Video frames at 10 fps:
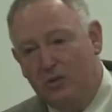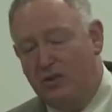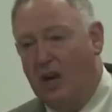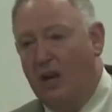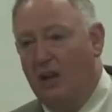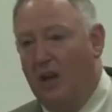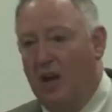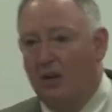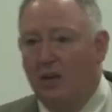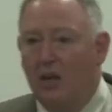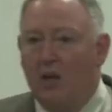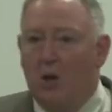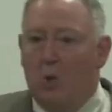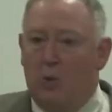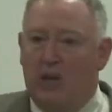dialogue
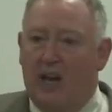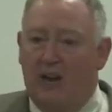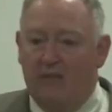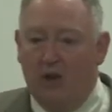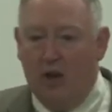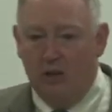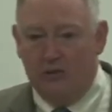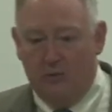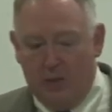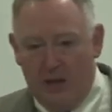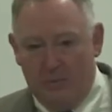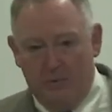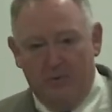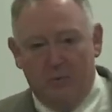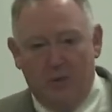we have calls for
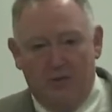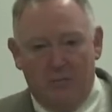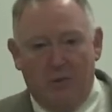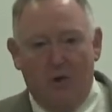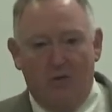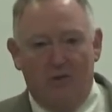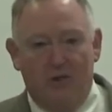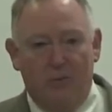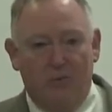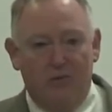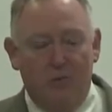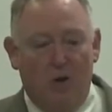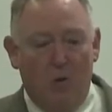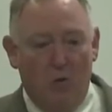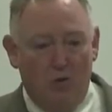papers. We have a partnership with
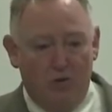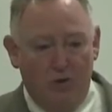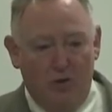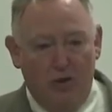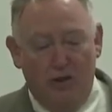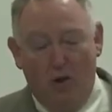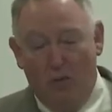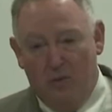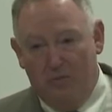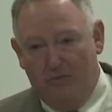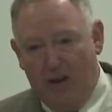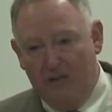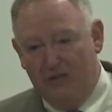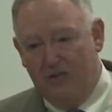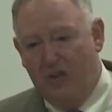Small Wars Journal, the Army
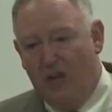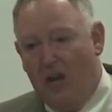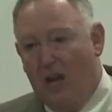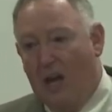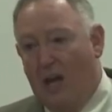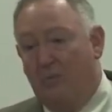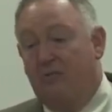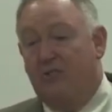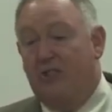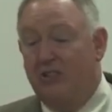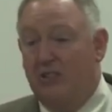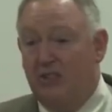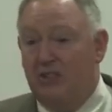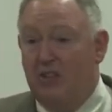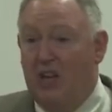Press, and
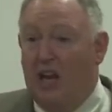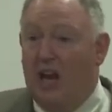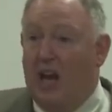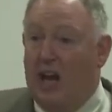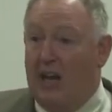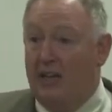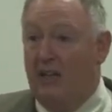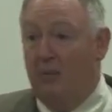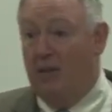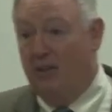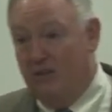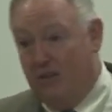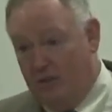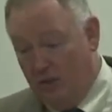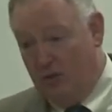prestigious academic
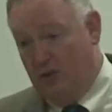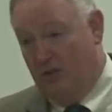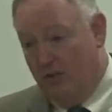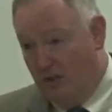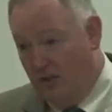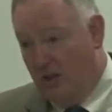institutions.